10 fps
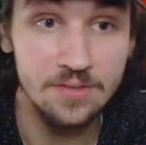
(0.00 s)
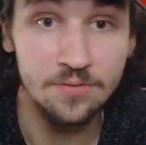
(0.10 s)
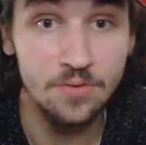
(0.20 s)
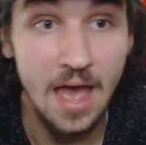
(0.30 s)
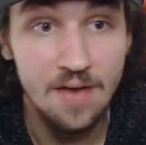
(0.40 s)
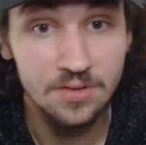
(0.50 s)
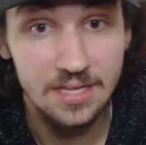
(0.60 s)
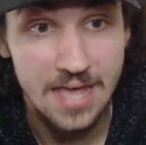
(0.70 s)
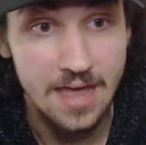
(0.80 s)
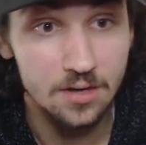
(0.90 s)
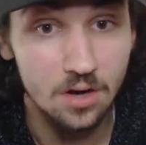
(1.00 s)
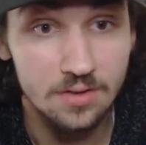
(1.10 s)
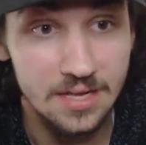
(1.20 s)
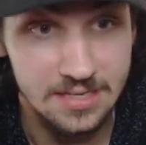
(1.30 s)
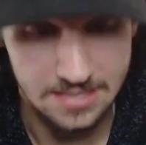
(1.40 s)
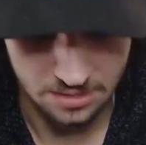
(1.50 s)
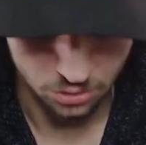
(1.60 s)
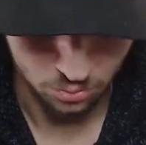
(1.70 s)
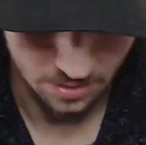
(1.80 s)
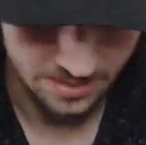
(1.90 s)
having the Canon Cart that can take
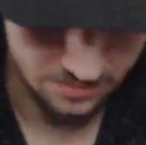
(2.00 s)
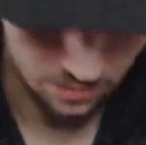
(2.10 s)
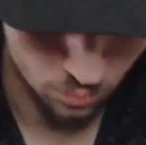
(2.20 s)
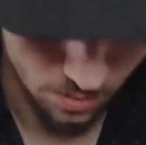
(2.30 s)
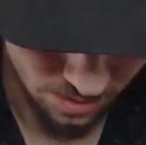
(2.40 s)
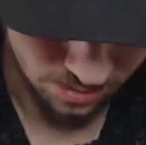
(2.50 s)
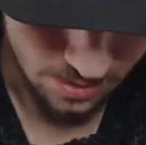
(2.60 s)
two Lightnings as well